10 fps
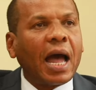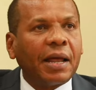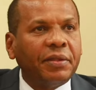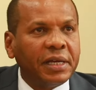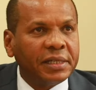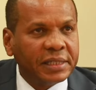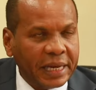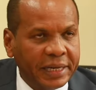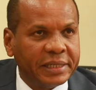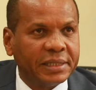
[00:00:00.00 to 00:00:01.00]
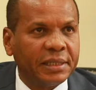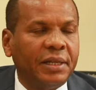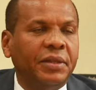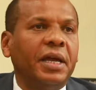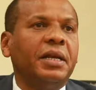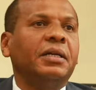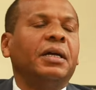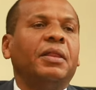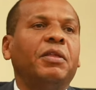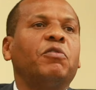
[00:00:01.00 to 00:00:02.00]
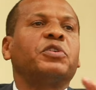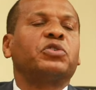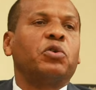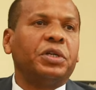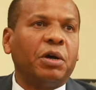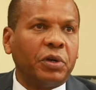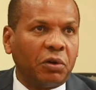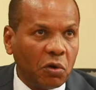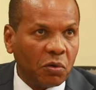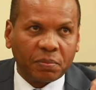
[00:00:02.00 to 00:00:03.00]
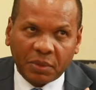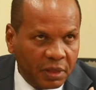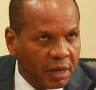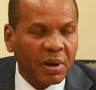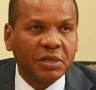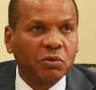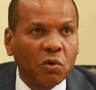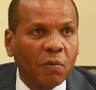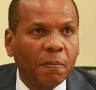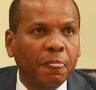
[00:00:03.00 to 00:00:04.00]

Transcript: at the Senate, then the office holder will go. They must go.